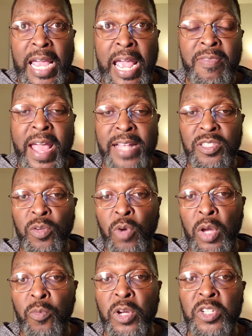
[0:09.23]
and that's the
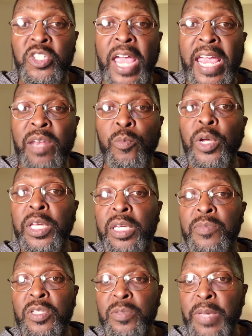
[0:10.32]
one where Jane
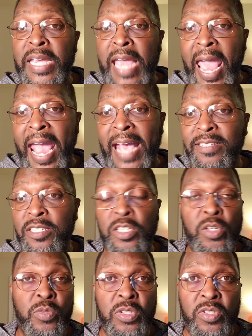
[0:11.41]
Williams is being asked to
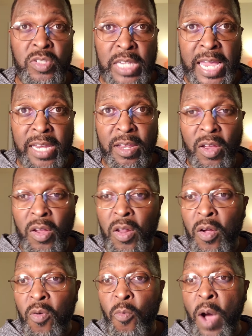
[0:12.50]
use a
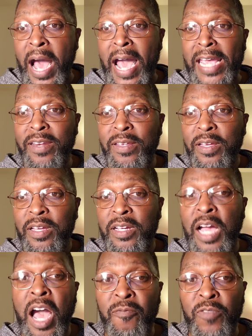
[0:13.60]
state-wide
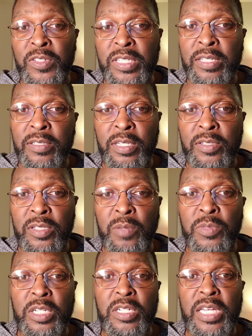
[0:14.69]
conferencing
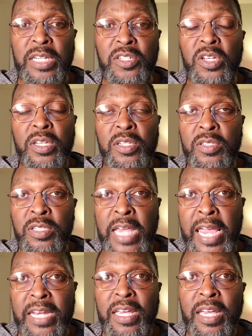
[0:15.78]
system to teach
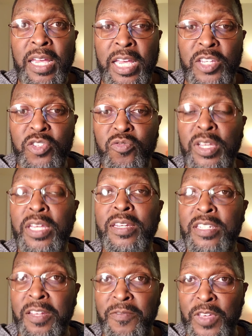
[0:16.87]
state history
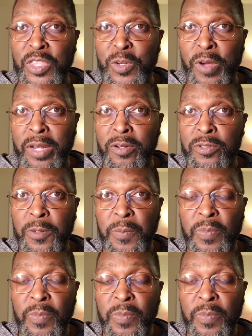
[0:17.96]
to 5th graders.